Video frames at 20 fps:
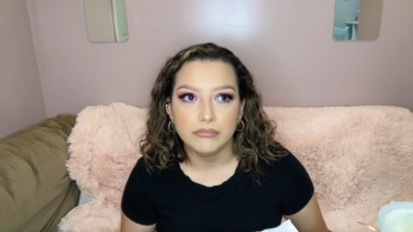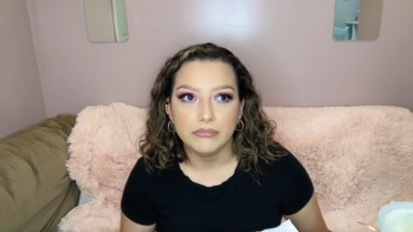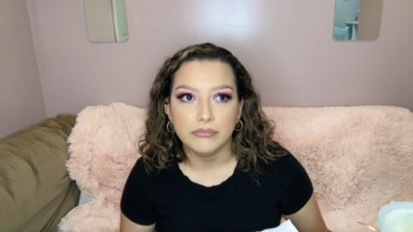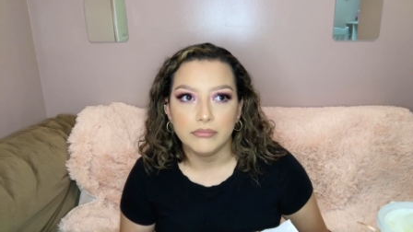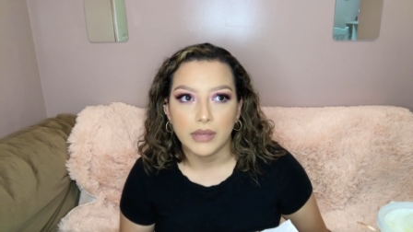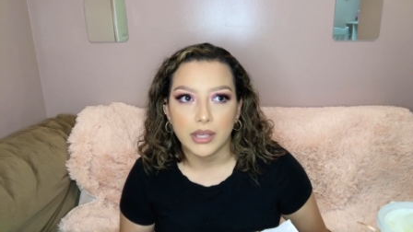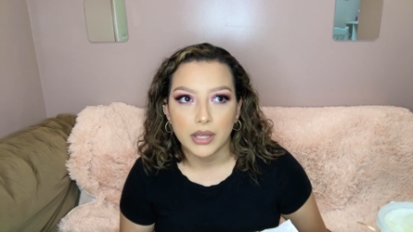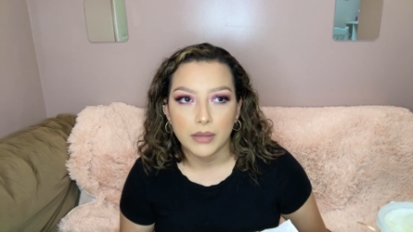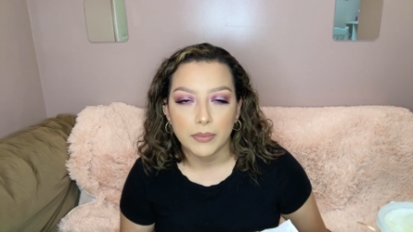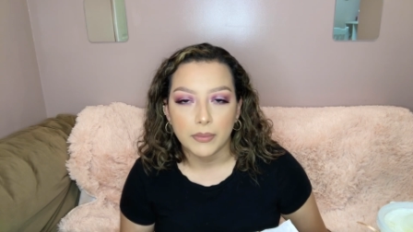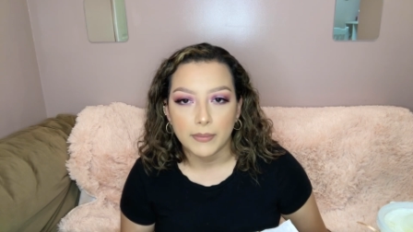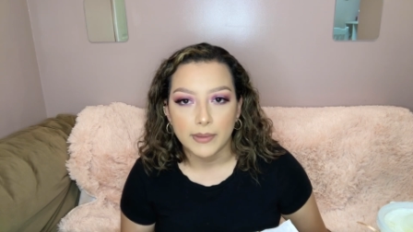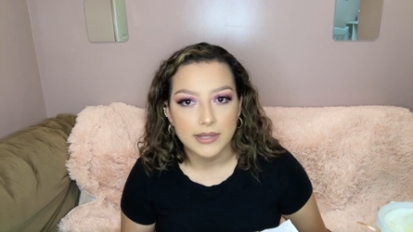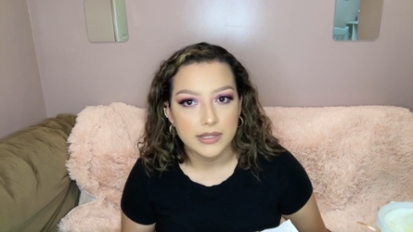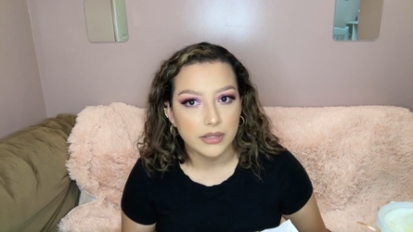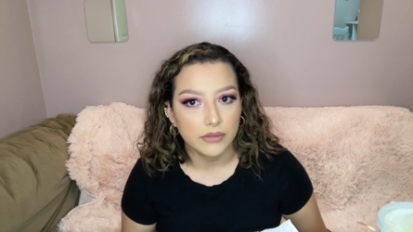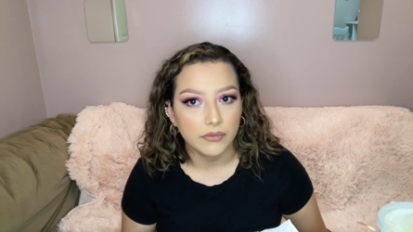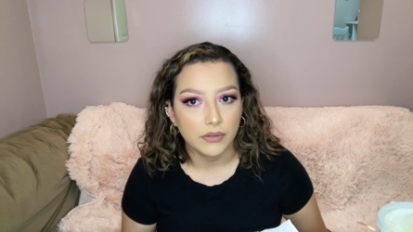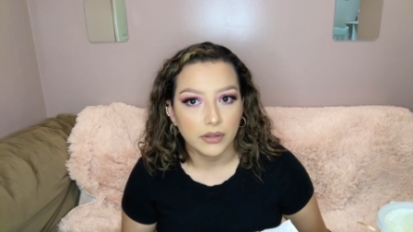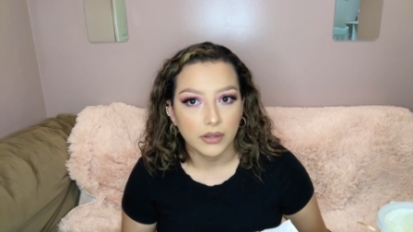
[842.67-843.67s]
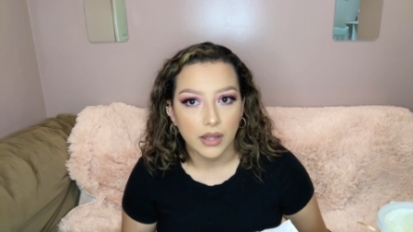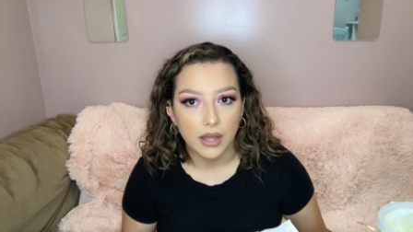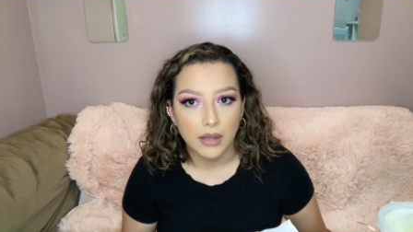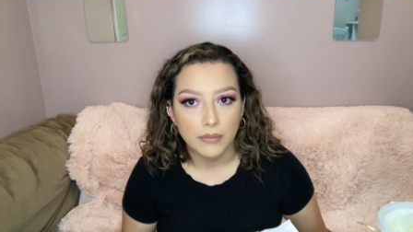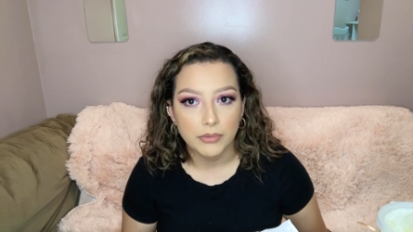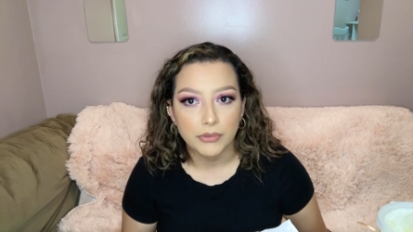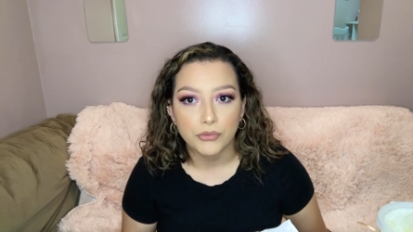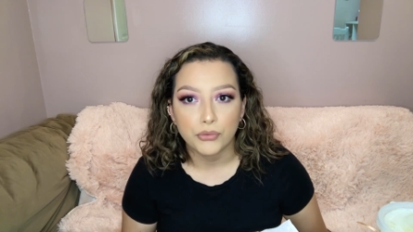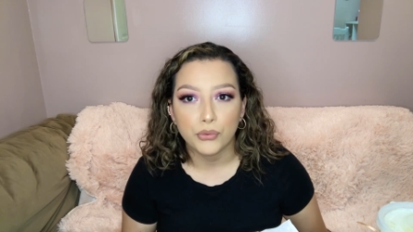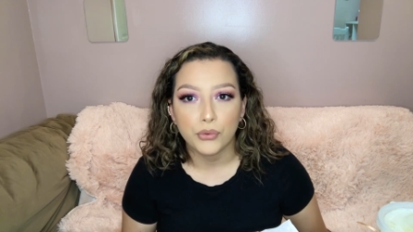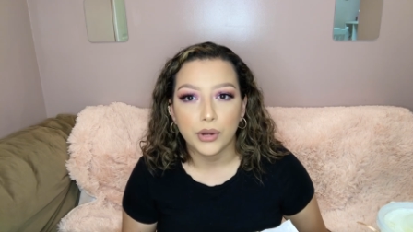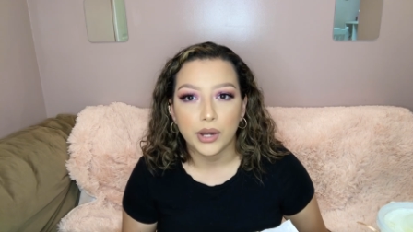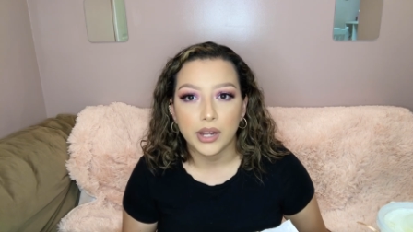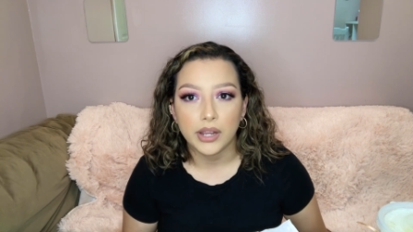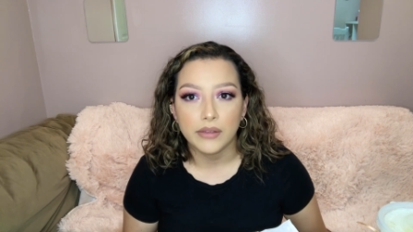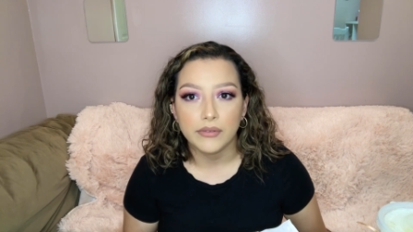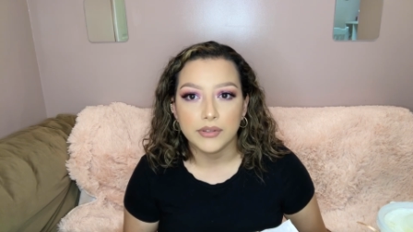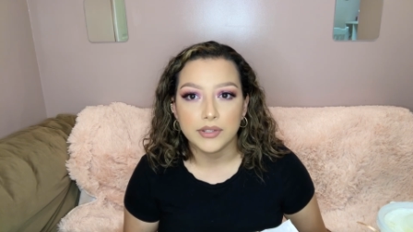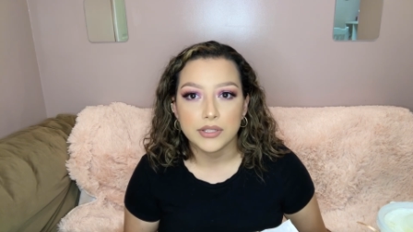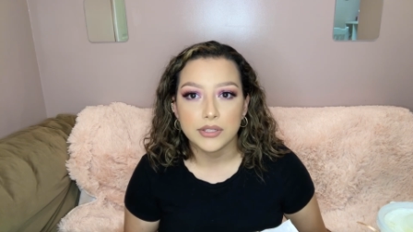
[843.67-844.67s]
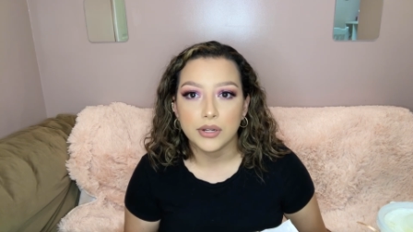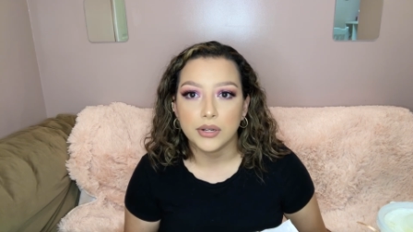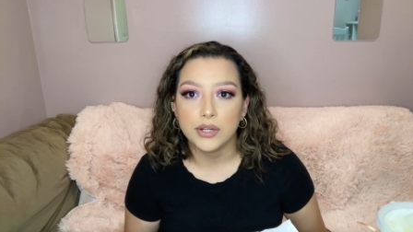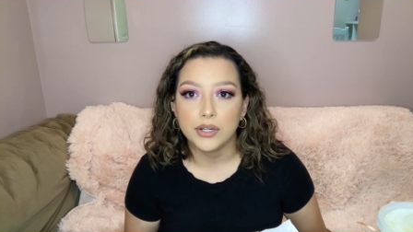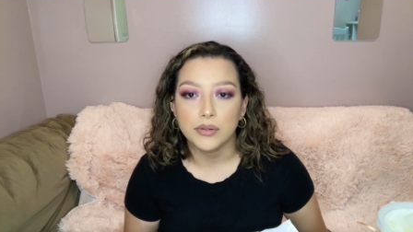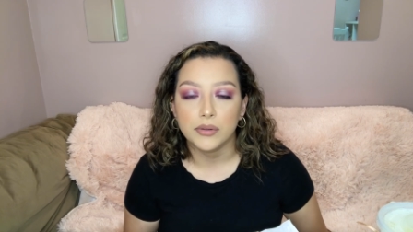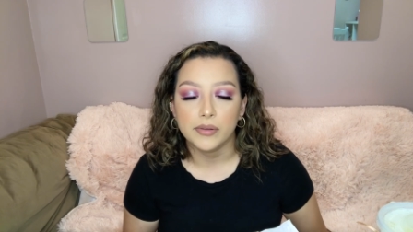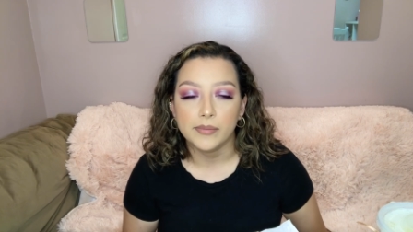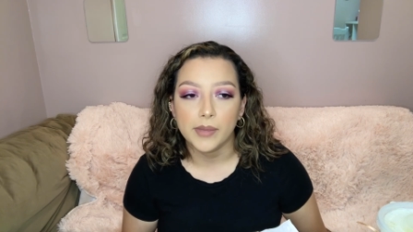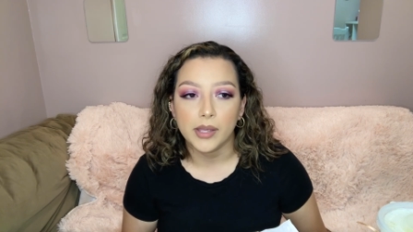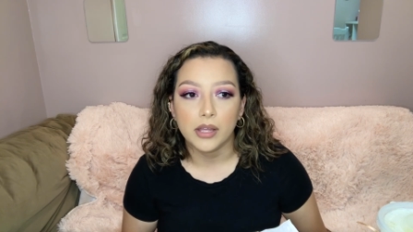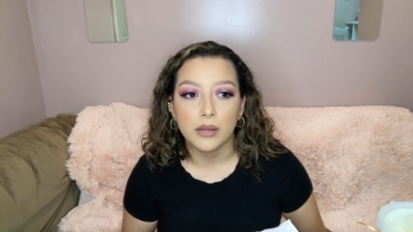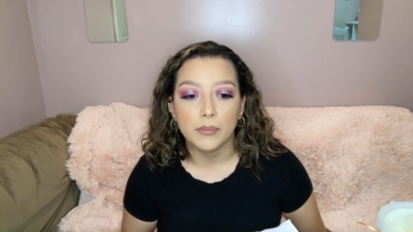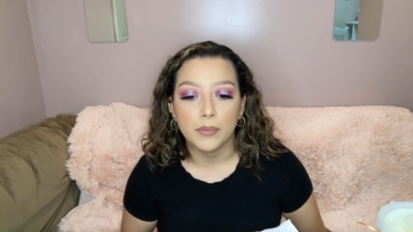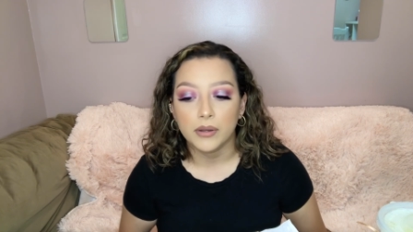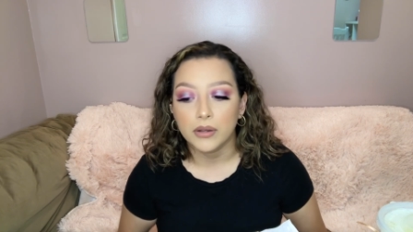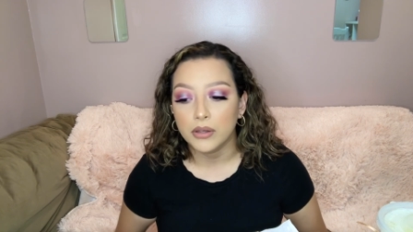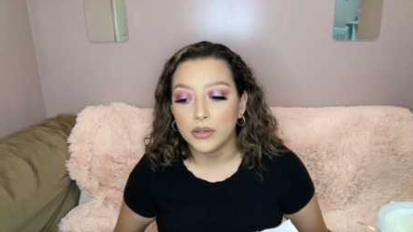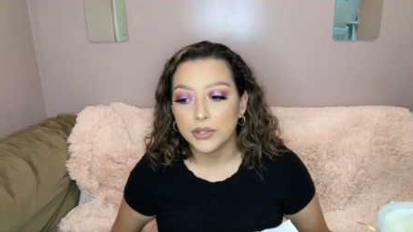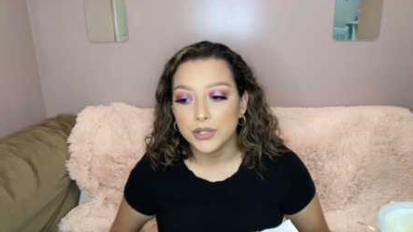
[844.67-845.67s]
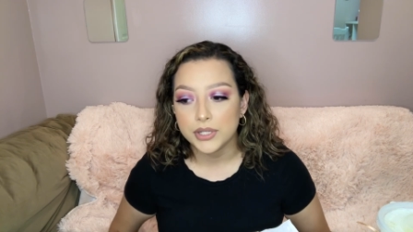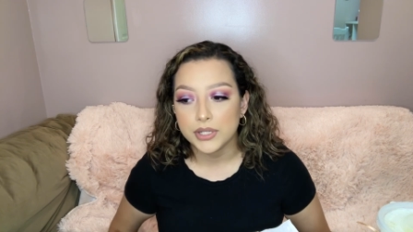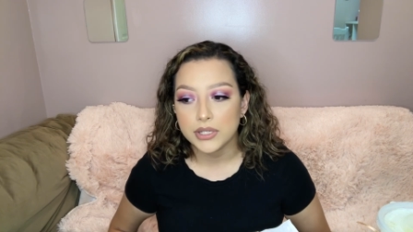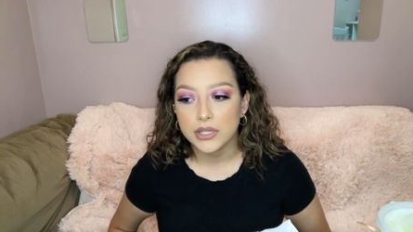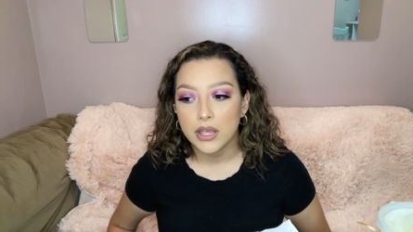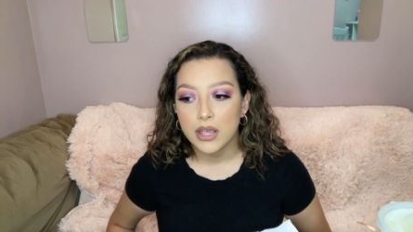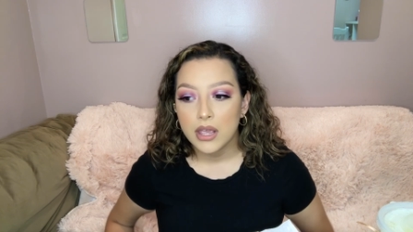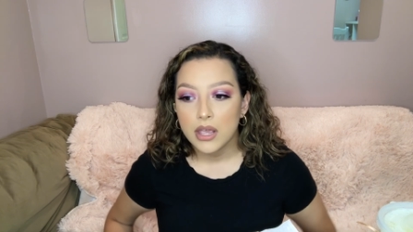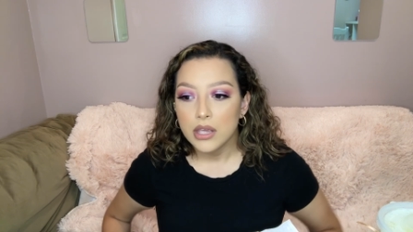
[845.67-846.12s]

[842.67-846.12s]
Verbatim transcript: makeup on myself a lot before I even started doing makeup on others